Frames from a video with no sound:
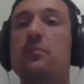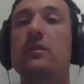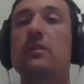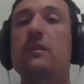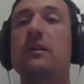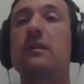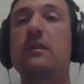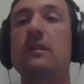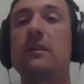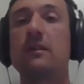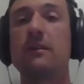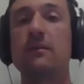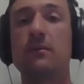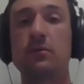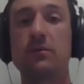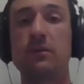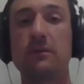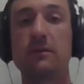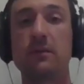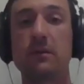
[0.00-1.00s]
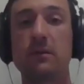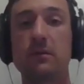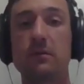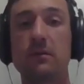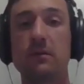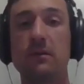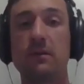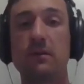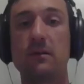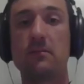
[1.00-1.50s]
predicting level
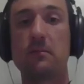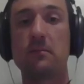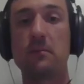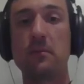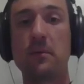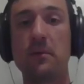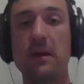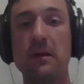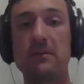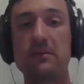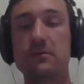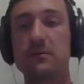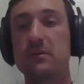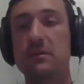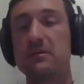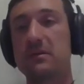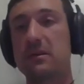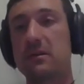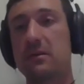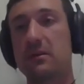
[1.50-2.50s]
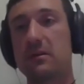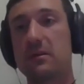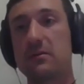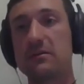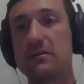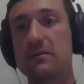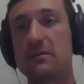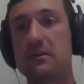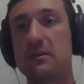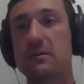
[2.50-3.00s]
difficulty based on these
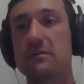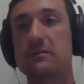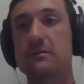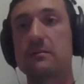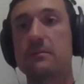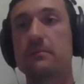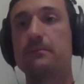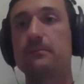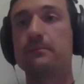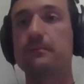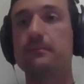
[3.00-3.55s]
characteristics.